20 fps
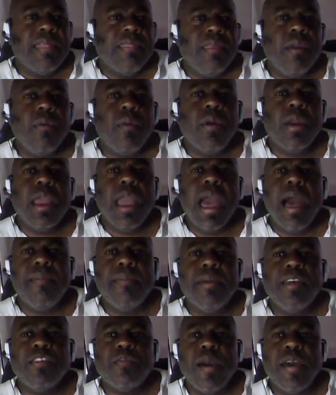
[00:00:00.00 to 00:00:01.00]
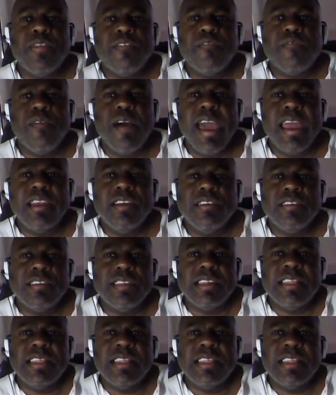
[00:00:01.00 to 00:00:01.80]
there were comments by the fighters